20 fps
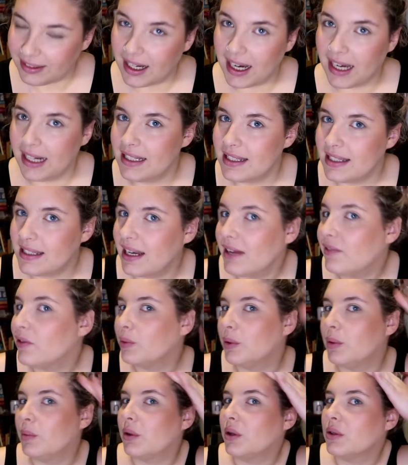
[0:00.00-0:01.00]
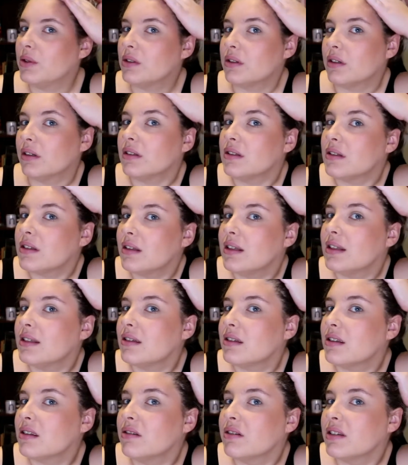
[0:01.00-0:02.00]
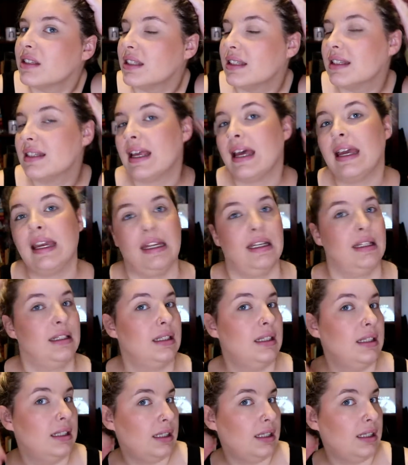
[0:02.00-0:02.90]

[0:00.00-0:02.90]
I just never put bronzer on, so this just looks insane.